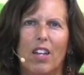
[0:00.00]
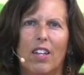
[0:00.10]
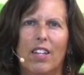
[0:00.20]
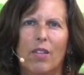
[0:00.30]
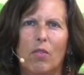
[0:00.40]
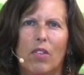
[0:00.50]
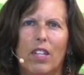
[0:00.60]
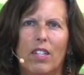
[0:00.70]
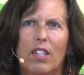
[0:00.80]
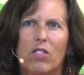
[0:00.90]

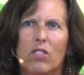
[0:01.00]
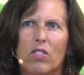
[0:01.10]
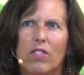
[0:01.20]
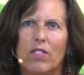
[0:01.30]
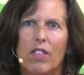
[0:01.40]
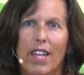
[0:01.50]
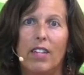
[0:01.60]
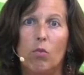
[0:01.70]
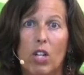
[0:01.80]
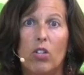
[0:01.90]
It is,
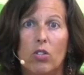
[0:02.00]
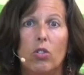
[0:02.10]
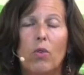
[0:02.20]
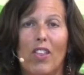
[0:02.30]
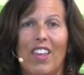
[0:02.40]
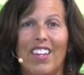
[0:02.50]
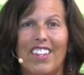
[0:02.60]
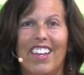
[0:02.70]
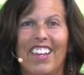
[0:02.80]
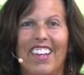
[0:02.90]
then what do you do with it?